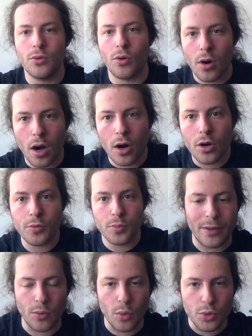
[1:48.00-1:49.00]
in your heart,
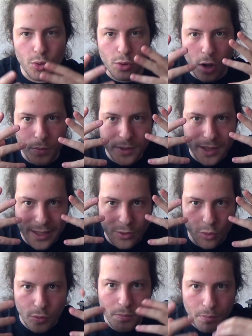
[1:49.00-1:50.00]
it also comes in
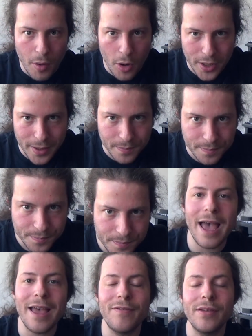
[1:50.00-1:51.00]
your body.
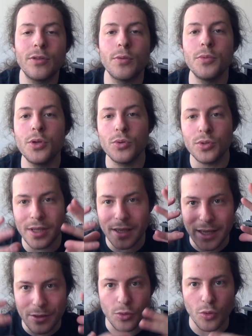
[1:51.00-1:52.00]
Having the
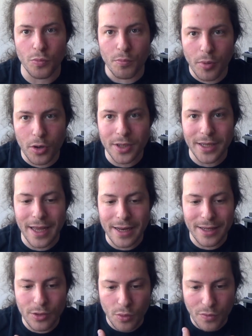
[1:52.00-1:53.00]
music in your body
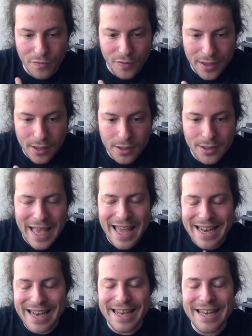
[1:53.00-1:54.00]
and in your
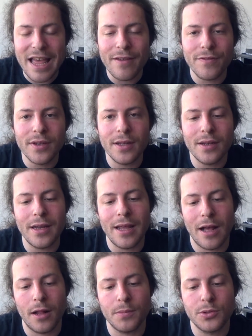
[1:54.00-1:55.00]
fingers definitely
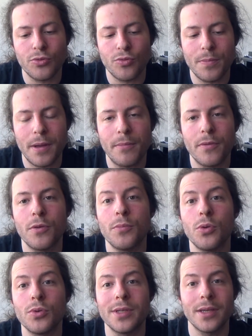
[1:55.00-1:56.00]
helps to remember the
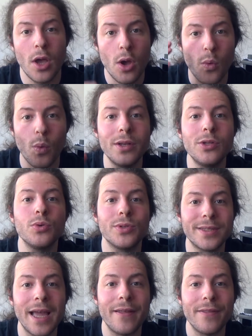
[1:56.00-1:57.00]
music when you
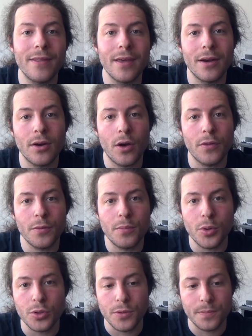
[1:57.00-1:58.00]
stand there on the
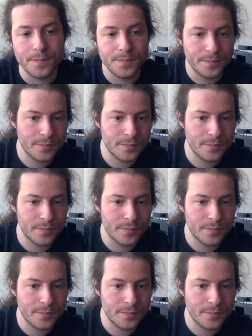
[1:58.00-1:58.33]
podium.